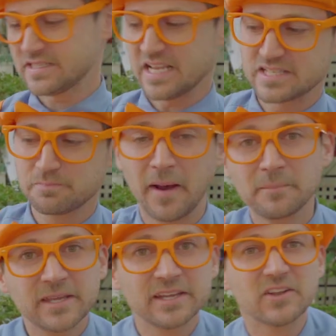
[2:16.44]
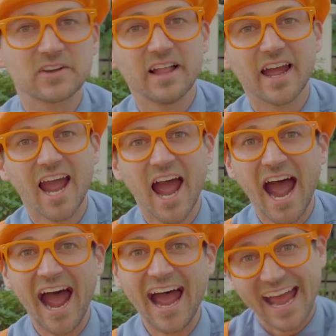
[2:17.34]
does this pumpkin look like?
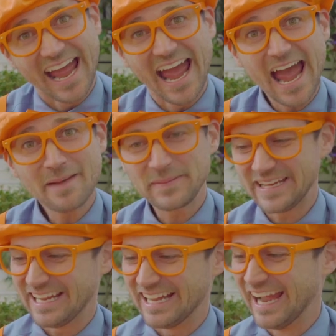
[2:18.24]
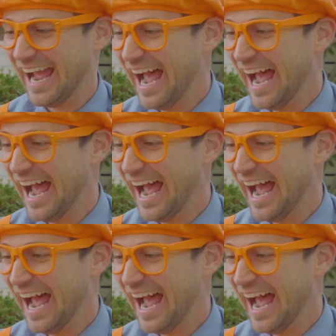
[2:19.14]
Happy!